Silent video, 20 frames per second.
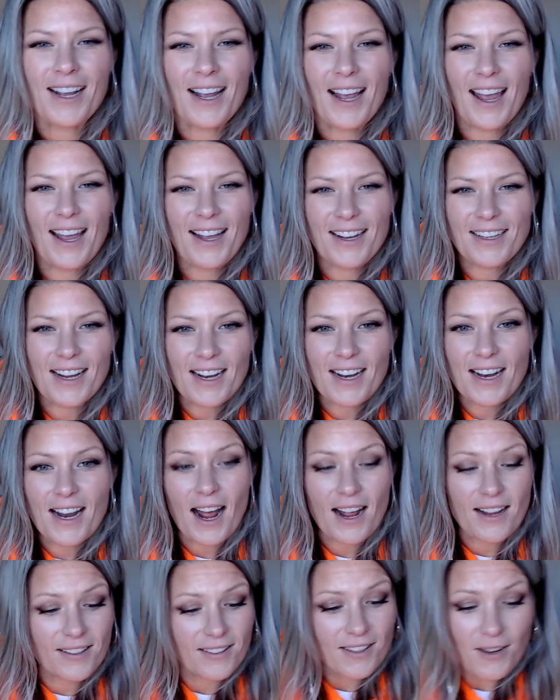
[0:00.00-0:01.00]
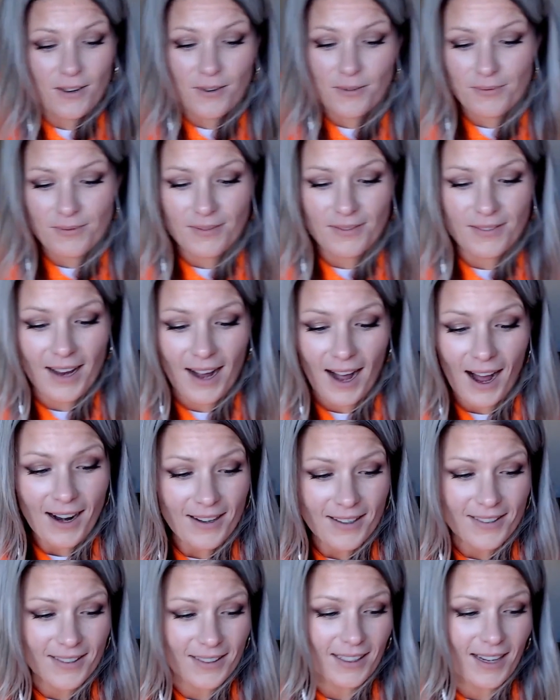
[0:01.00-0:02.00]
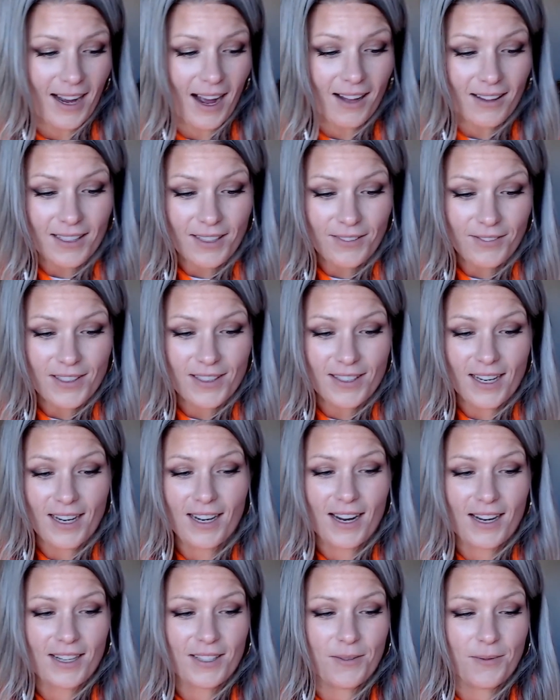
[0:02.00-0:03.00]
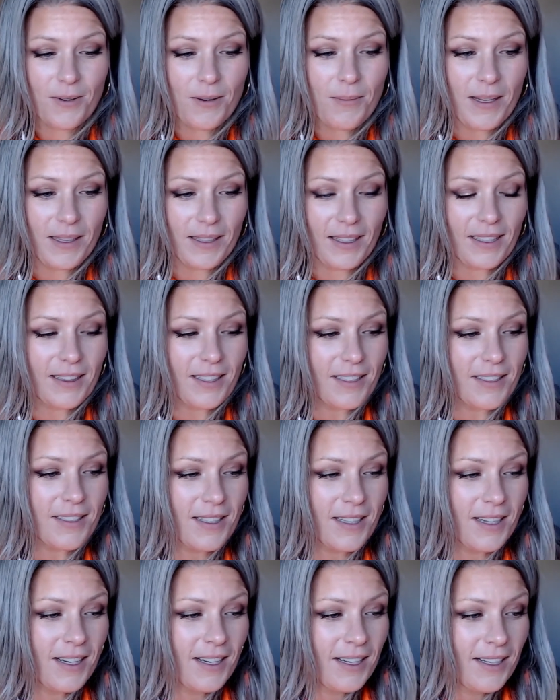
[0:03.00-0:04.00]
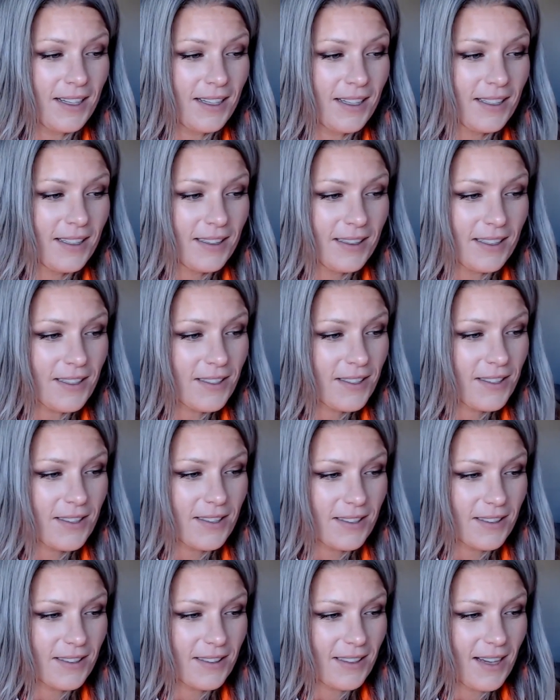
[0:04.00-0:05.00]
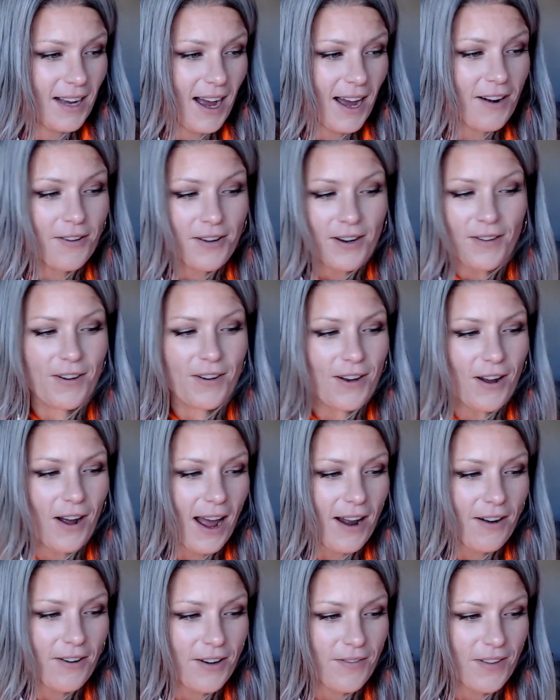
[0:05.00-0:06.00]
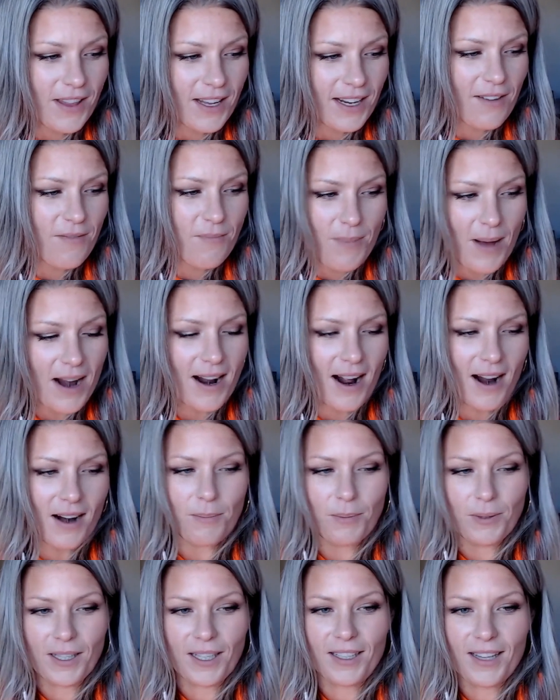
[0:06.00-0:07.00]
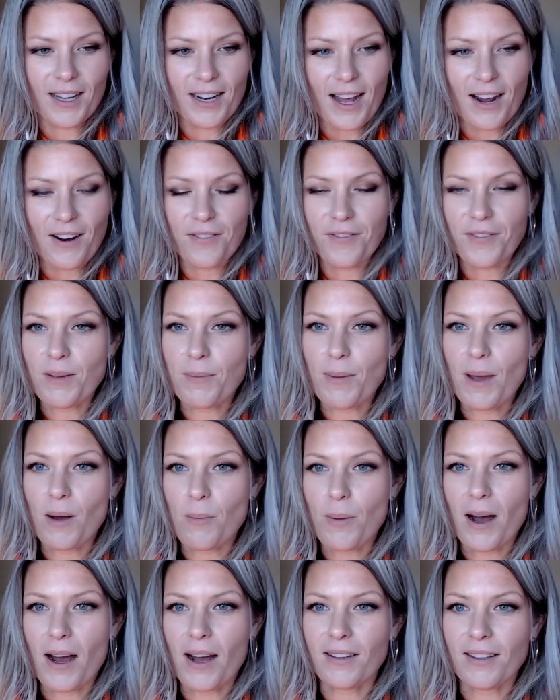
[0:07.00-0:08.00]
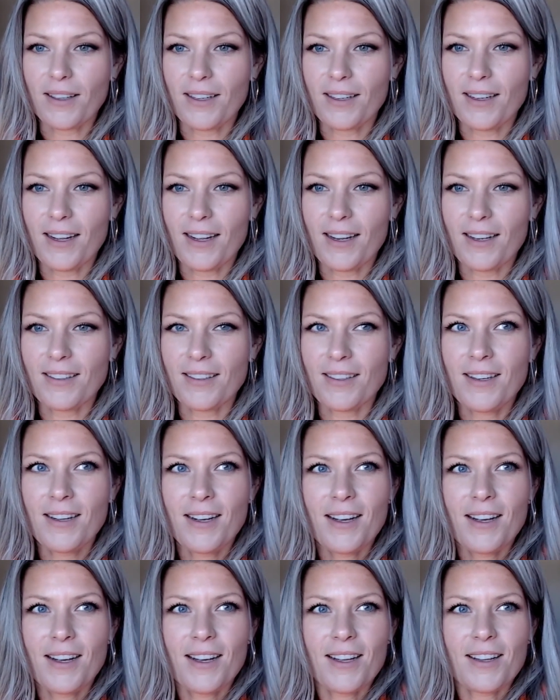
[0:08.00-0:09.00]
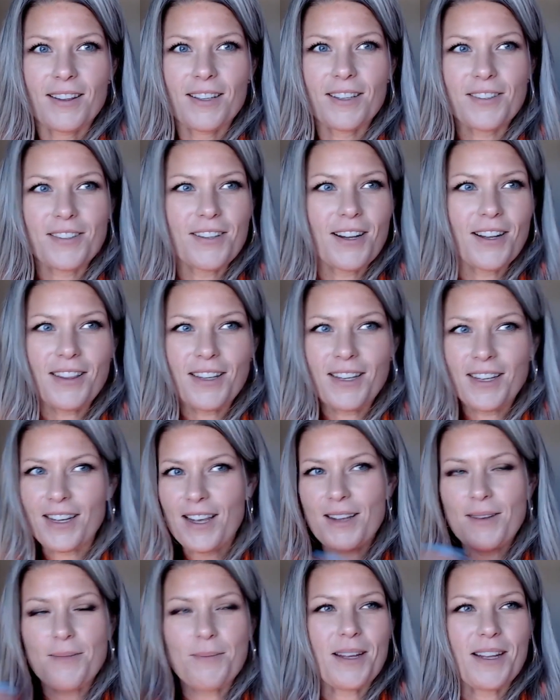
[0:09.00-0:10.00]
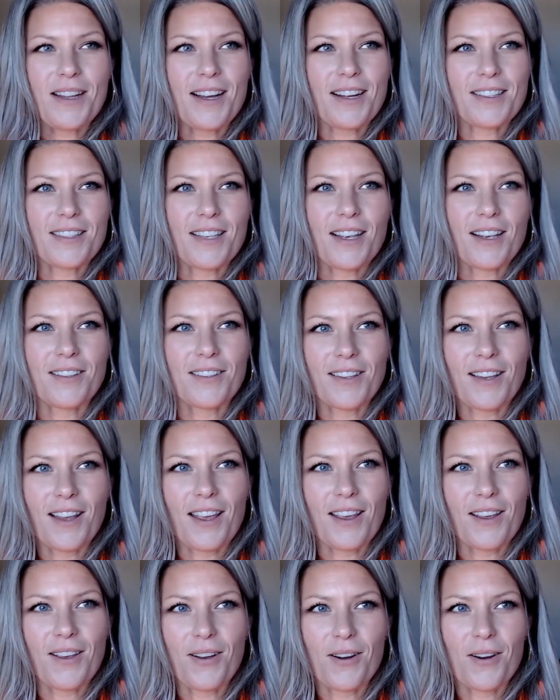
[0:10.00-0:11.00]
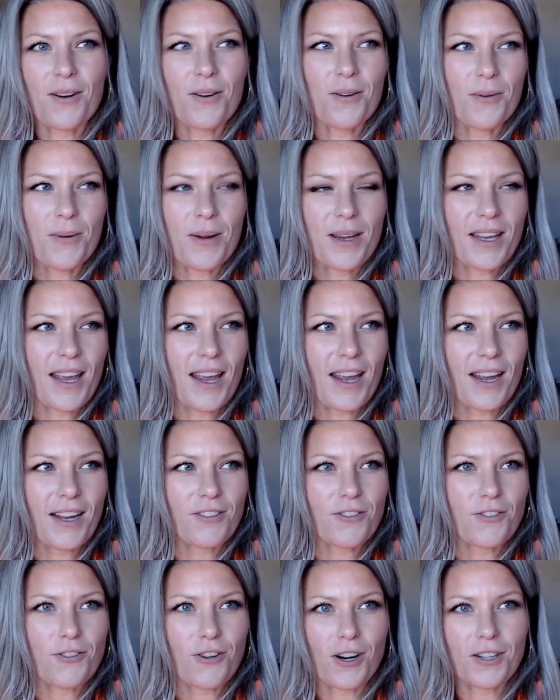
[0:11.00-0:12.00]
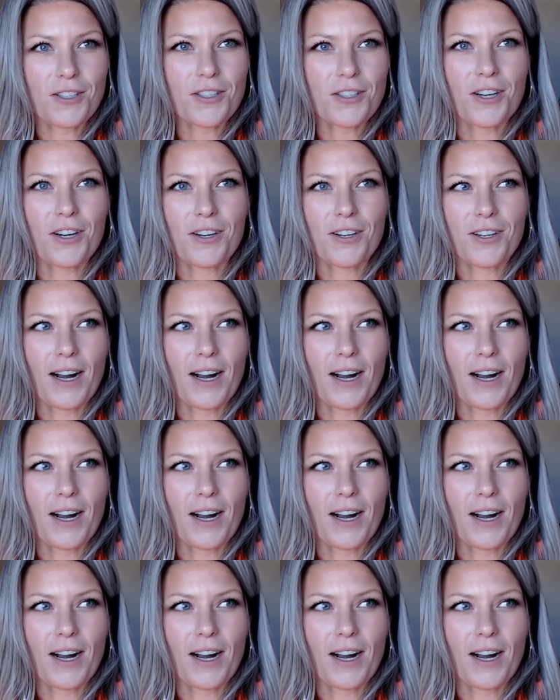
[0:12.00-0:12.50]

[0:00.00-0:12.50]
And, you know, honestly, I'll even say it as a woman. Like there's, I don't even think I've been on a plane that had a female pilot. And there's nothing in me that says like, oh, we can't trust her or